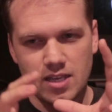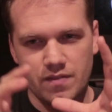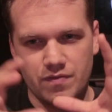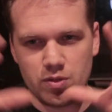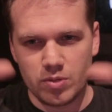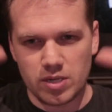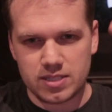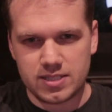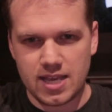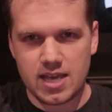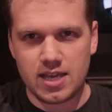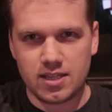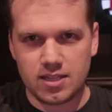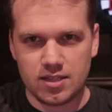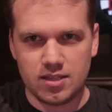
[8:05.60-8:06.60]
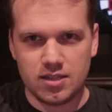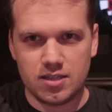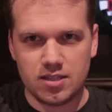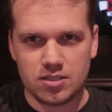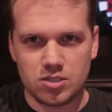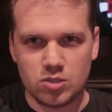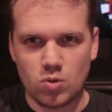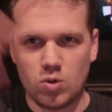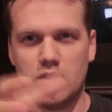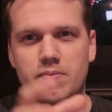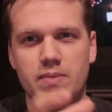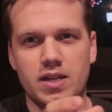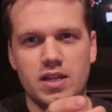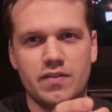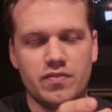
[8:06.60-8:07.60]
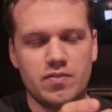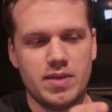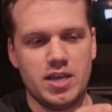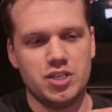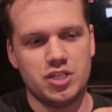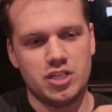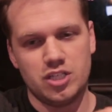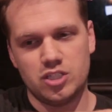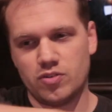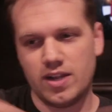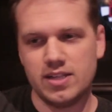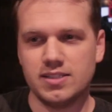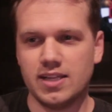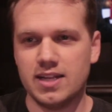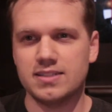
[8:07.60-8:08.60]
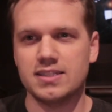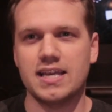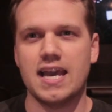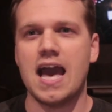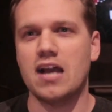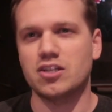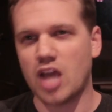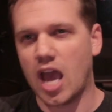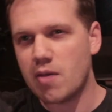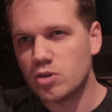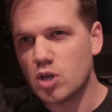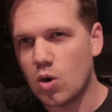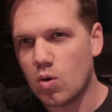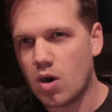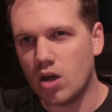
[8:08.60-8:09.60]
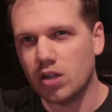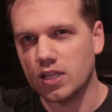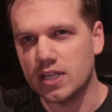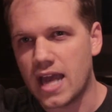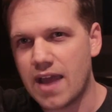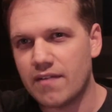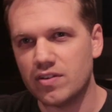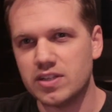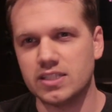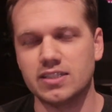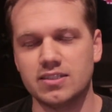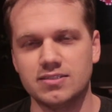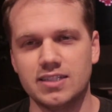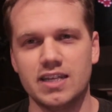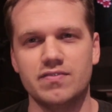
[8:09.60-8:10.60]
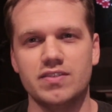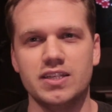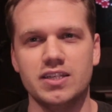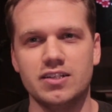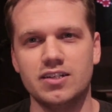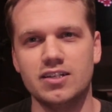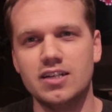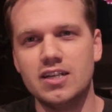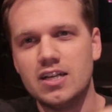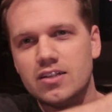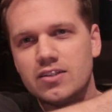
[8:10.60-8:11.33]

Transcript: if you were to take the tournament information and translate it to cash, I would go all in every single day of the year.